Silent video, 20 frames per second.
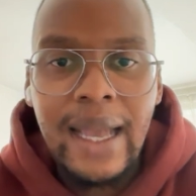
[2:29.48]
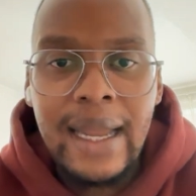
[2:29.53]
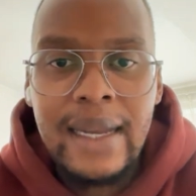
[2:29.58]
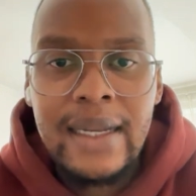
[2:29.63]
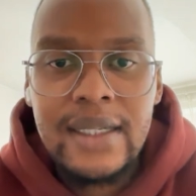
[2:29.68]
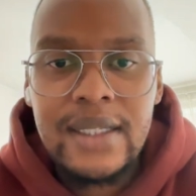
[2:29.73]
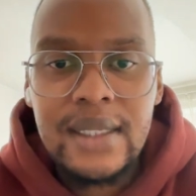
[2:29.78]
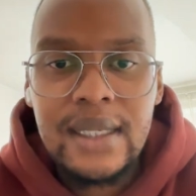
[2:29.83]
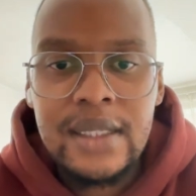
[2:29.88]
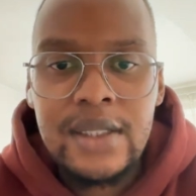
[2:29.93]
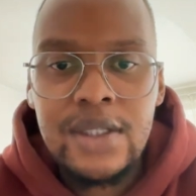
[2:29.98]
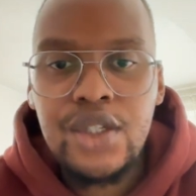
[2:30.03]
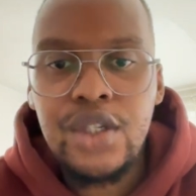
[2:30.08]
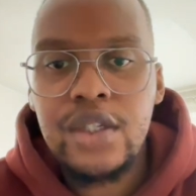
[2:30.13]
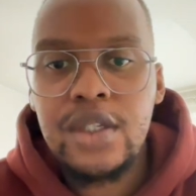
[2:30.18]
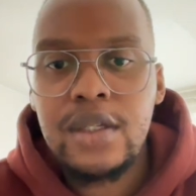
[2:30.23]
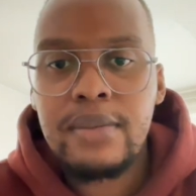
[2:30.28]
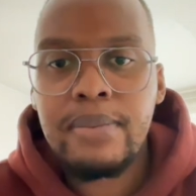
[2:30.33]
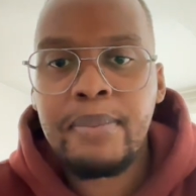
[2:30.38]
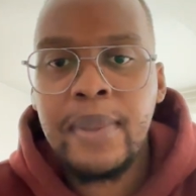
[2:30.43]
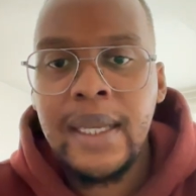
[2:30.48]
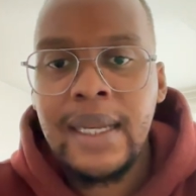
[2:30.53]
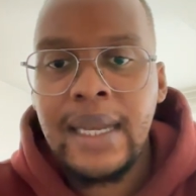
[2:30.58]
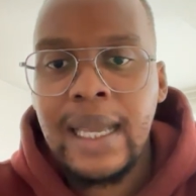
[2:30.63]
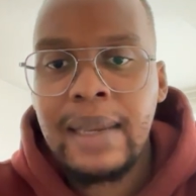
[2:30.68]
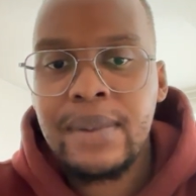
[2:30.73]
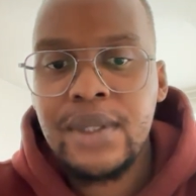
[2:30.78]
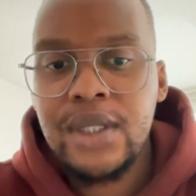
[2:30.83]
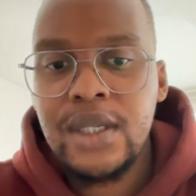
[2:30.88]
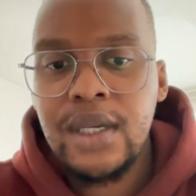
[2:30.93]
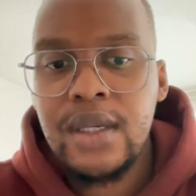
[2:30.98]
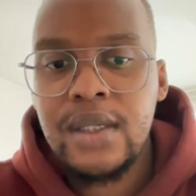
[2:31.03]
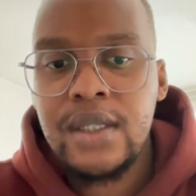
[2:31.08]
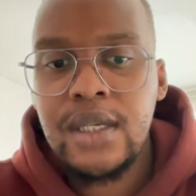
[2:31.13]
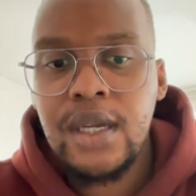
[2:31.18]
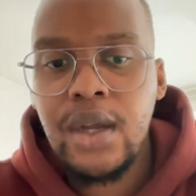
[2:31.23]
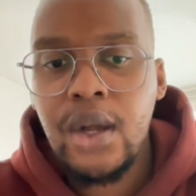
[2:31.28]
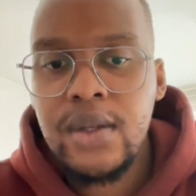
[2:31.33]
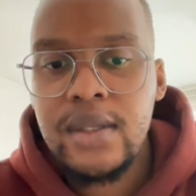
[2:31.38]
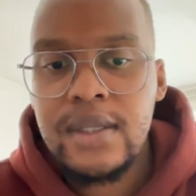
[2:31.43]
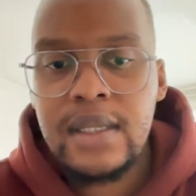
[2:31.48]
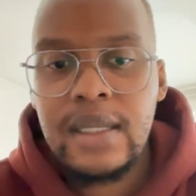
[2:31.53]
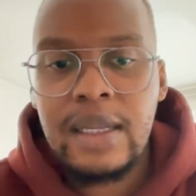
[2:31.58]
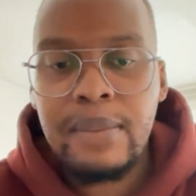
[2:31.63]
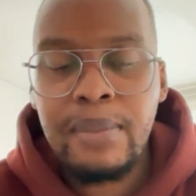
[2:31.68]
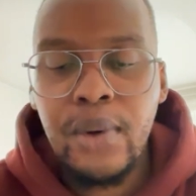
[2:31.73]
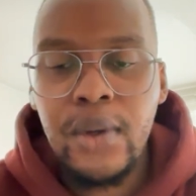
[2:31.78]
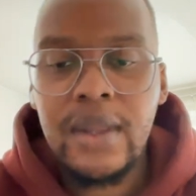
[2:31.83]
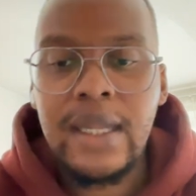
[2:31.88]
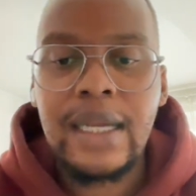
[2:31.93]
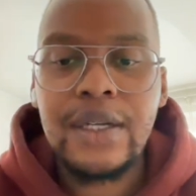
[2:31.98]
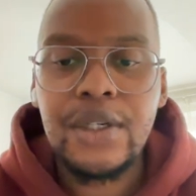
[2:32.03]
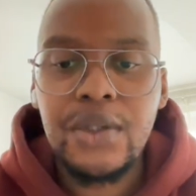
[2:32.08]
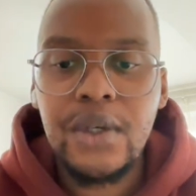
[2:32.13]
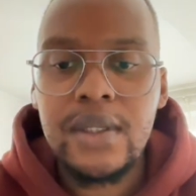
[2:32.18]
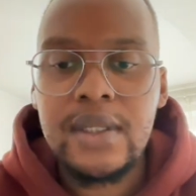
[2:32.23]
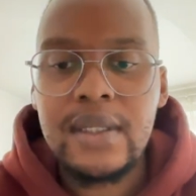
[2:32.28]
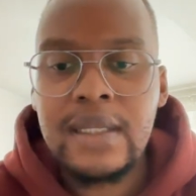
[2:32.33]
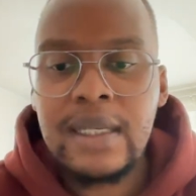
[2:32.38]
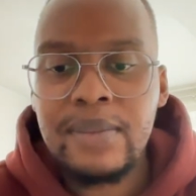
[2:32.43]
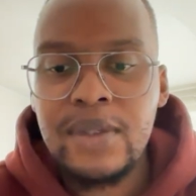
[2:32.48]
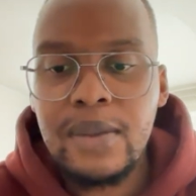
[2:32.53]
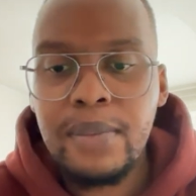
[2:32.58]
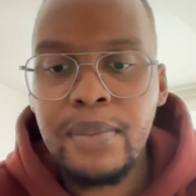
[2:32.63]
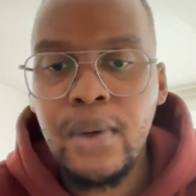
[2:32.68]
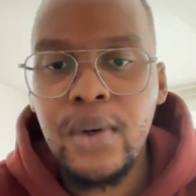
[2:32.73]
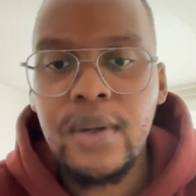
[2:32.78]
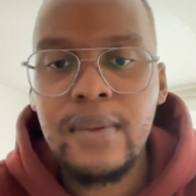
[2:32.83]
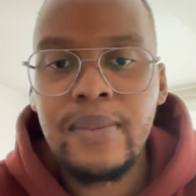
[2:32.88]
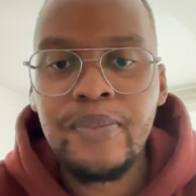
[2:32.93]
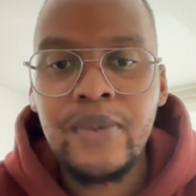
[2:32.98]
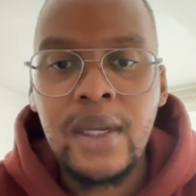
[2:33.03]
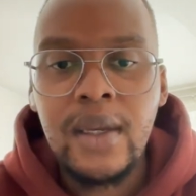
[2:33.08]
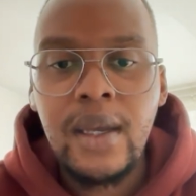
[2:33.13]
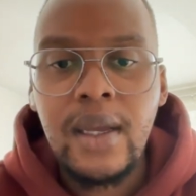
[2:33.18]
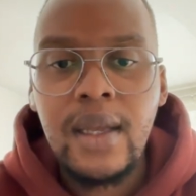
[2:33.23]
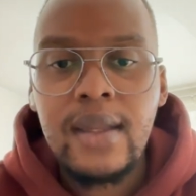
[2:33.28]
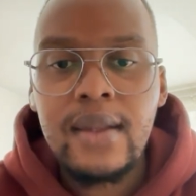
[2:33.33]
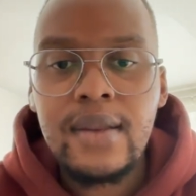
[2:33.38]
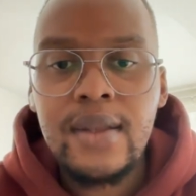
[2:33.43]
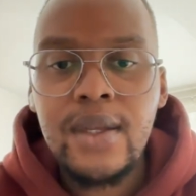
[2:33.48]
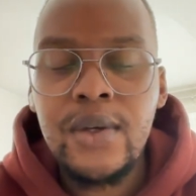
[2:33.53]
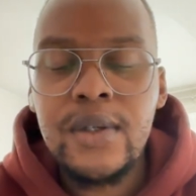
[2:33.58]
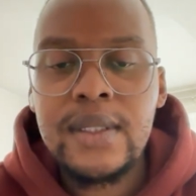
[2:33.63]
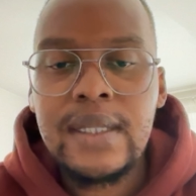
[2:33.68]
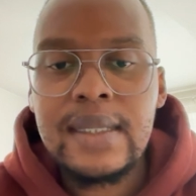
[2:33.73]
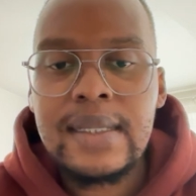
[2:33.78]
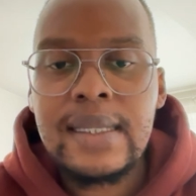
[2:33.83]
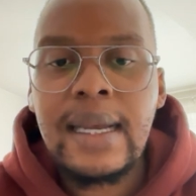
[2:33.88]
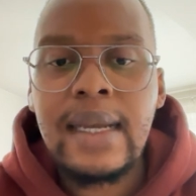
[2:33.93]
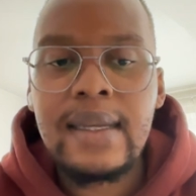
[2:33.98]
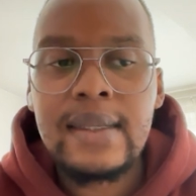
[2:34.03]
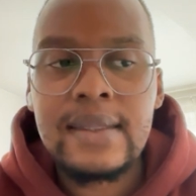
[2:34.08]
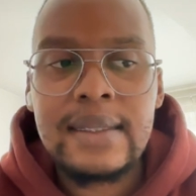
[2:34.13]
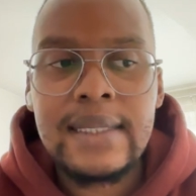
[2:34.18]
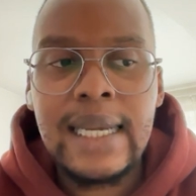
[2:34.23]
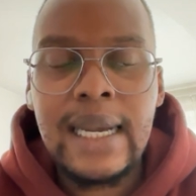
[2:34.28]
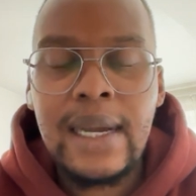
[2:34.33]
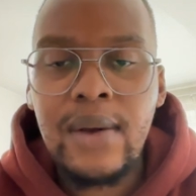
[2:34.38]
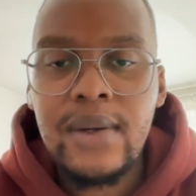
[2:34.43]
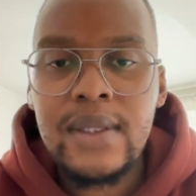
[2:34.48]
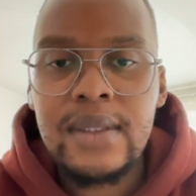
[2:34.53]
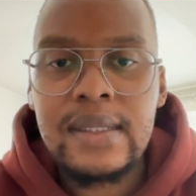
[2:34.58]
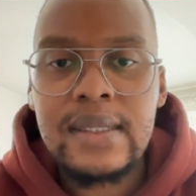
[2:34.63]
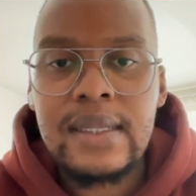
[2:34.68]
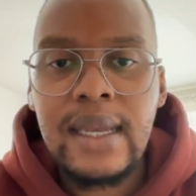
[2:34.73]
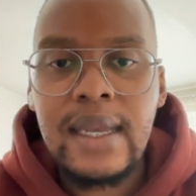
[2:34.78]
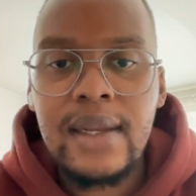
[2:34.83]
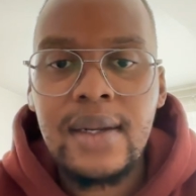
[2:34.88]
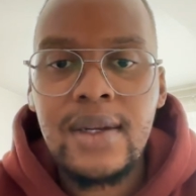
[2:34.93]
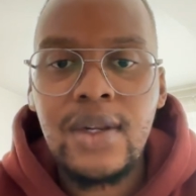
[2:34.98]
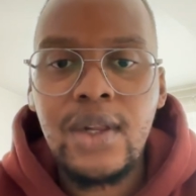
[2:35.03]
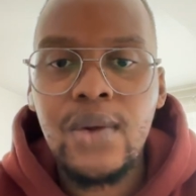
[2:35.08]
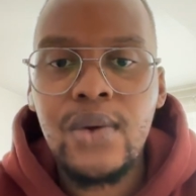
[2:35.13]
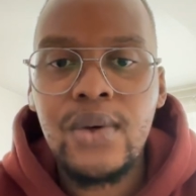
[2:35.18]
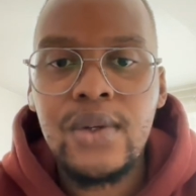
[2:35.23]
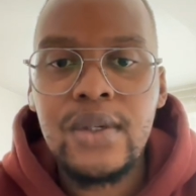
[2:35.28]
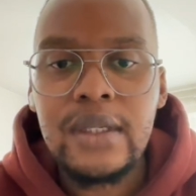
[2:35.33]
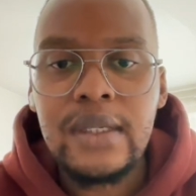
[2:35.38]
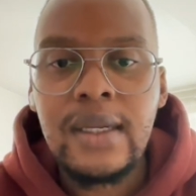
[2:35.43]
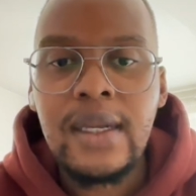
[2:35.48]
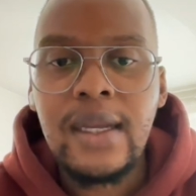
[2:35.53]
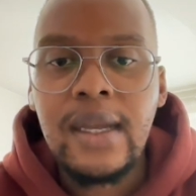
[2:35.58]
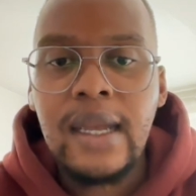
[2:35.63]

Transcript: And it's just being able to constantly put that trust in him, to put those desires down and saying, "Lord,